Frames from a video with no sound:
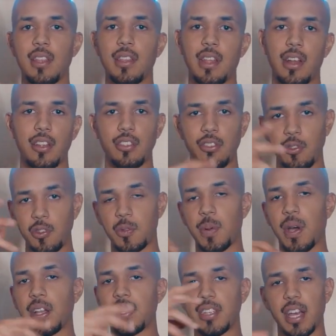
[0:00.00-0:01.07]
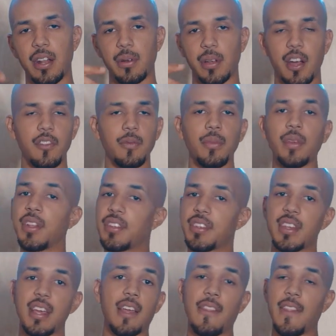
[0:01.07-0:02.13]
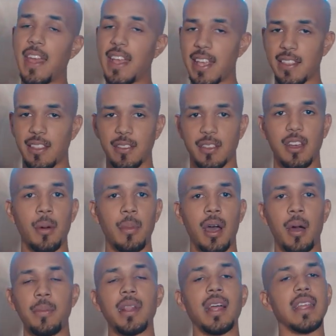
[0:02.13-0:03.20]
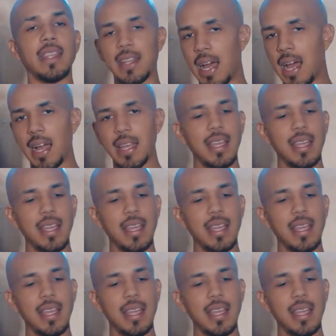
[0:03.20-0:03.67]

that are used by the shadow government and shit, and they get to come out and be like, nah,